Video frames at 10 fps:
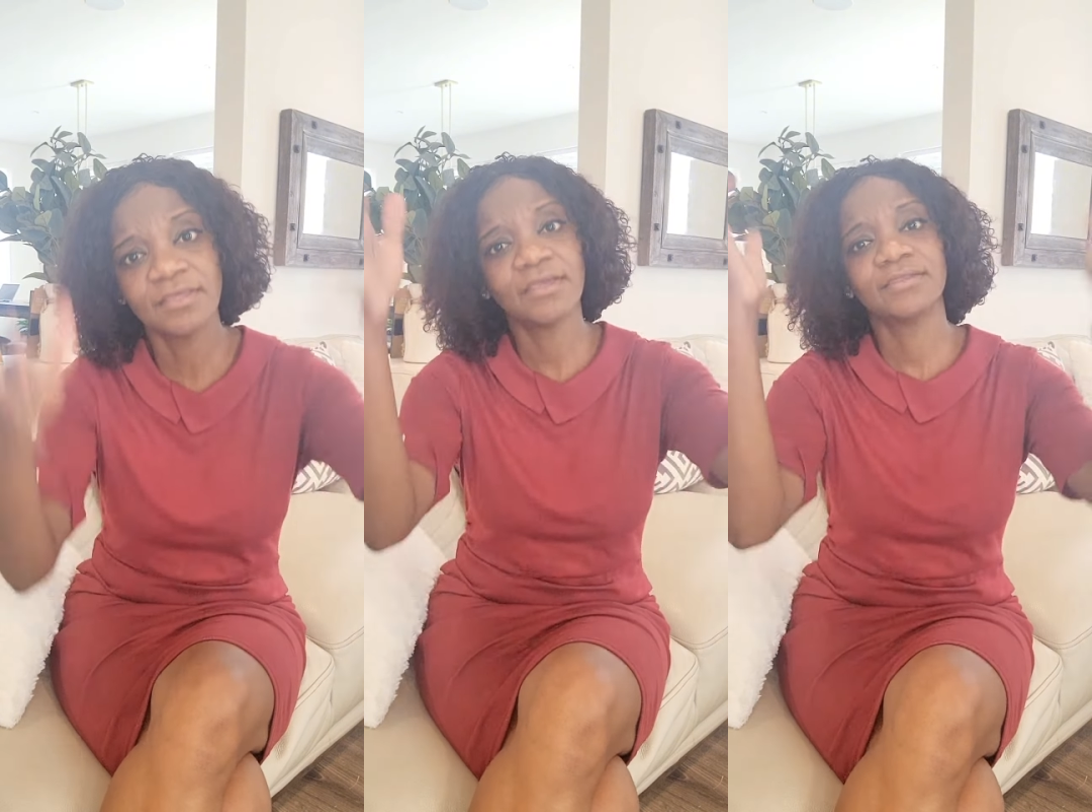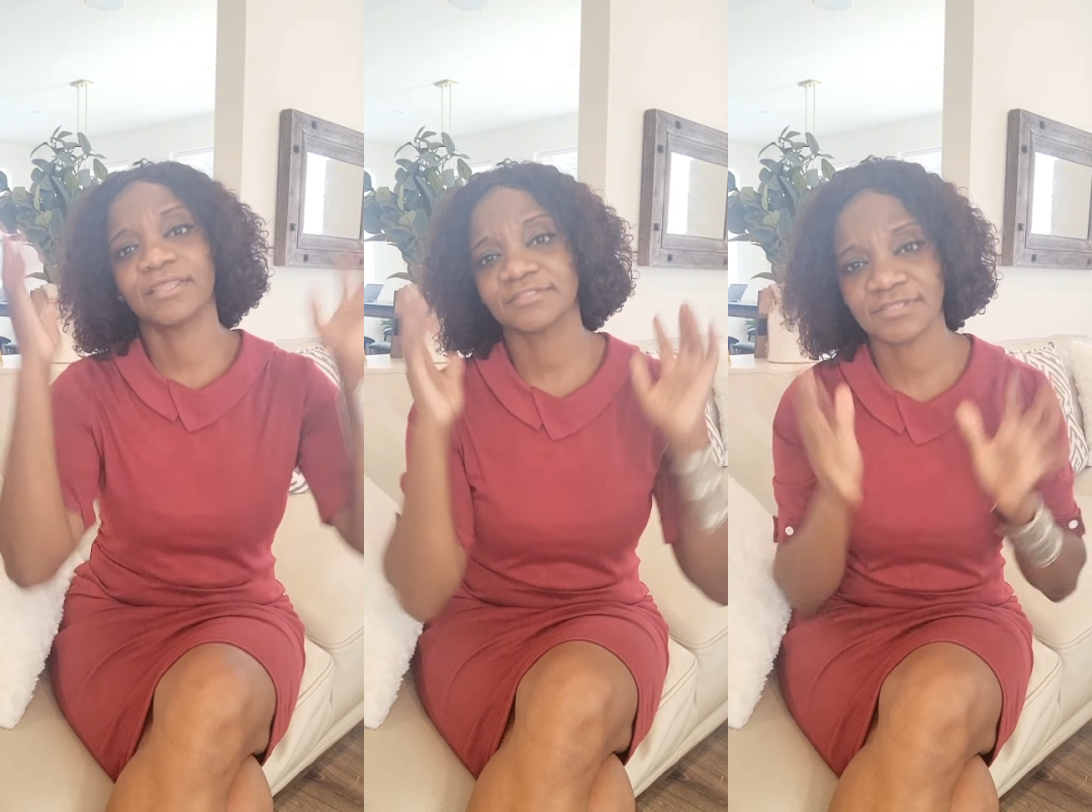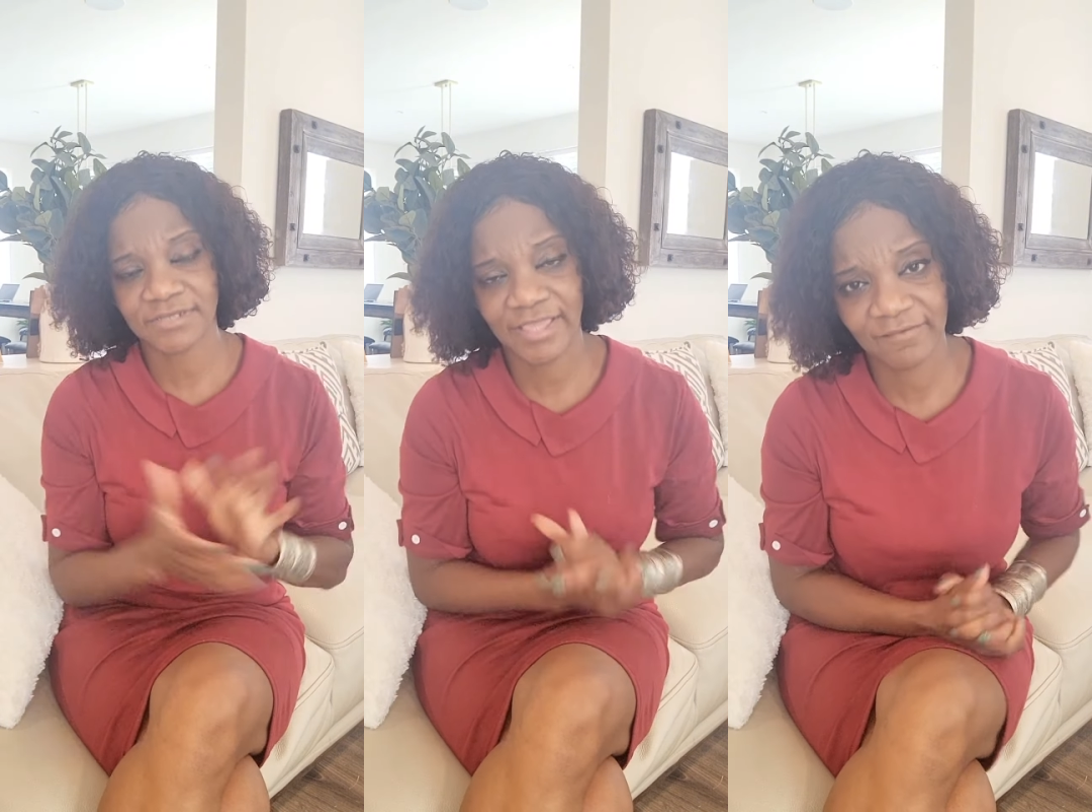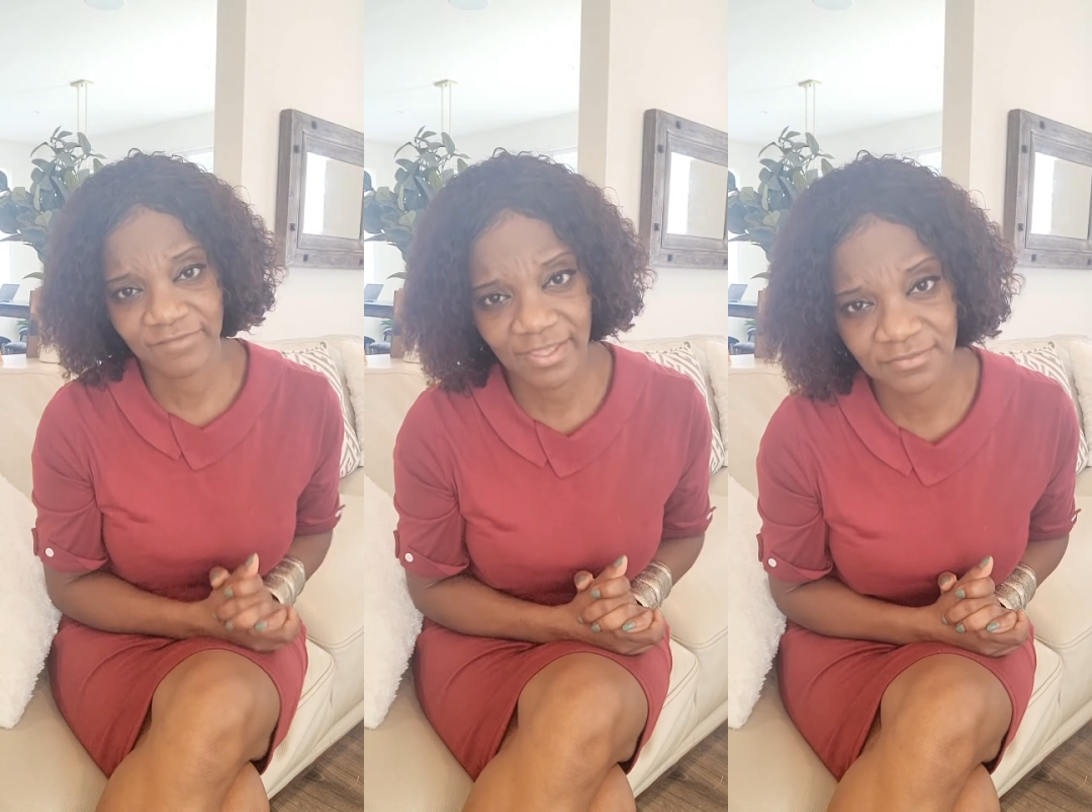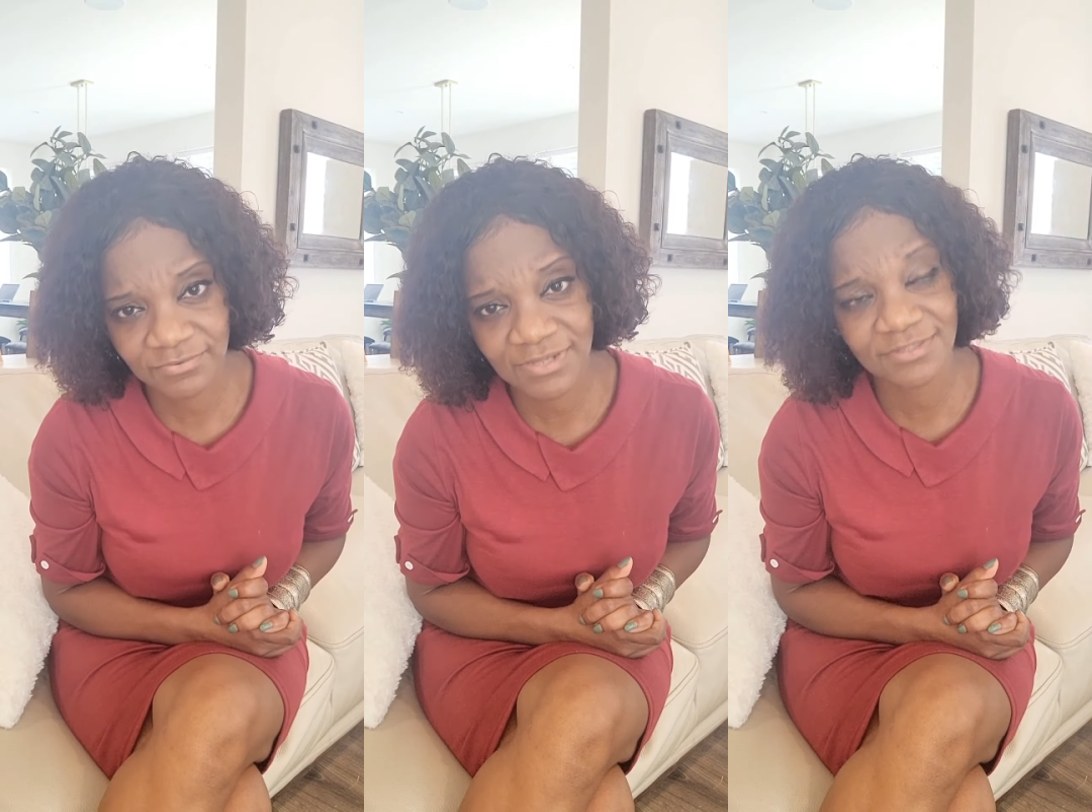next year they have cancer,
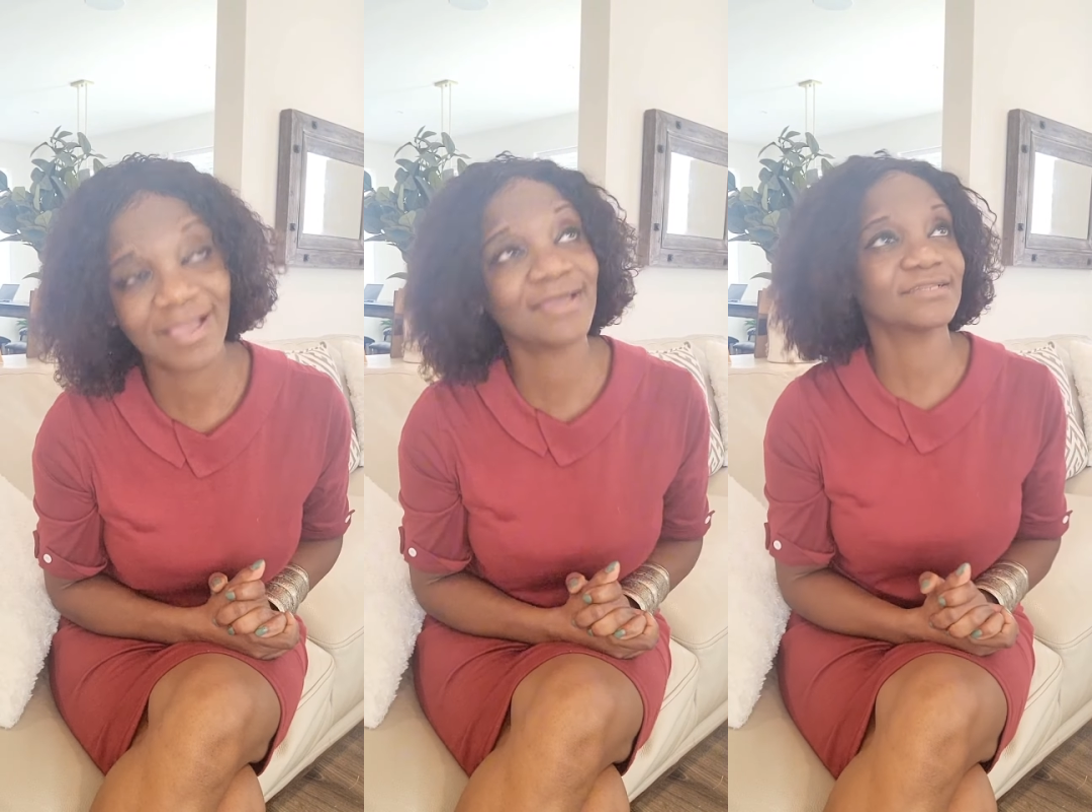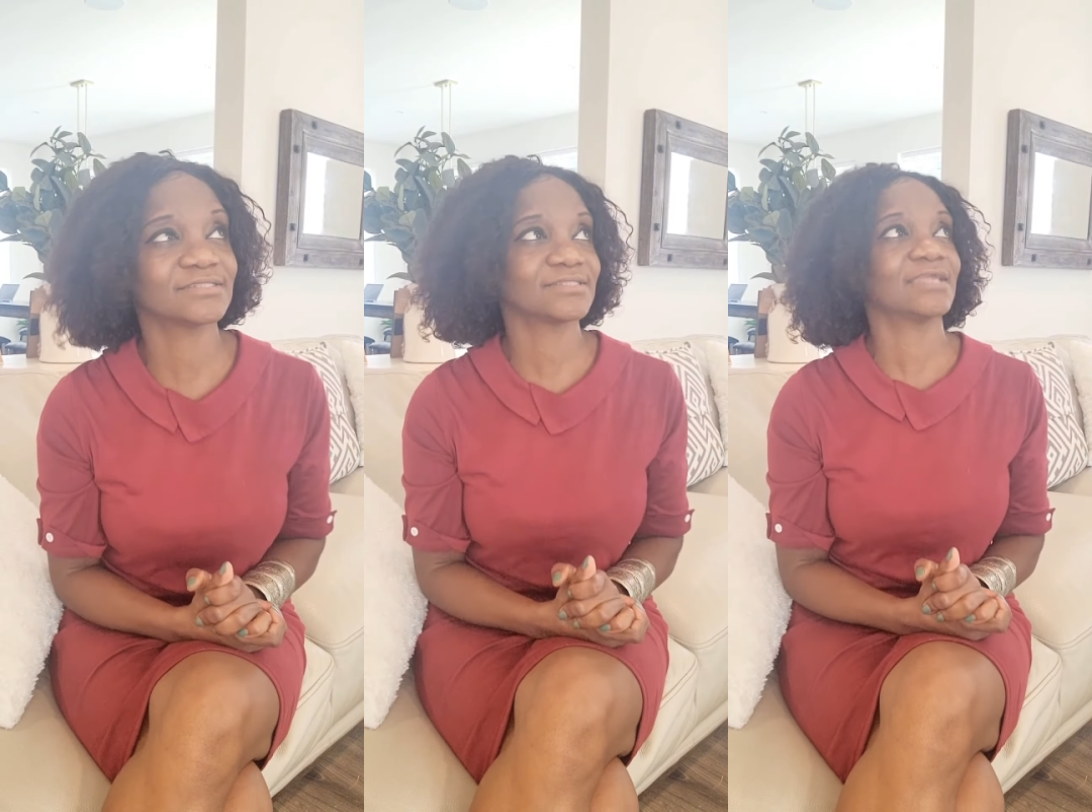right? So I understand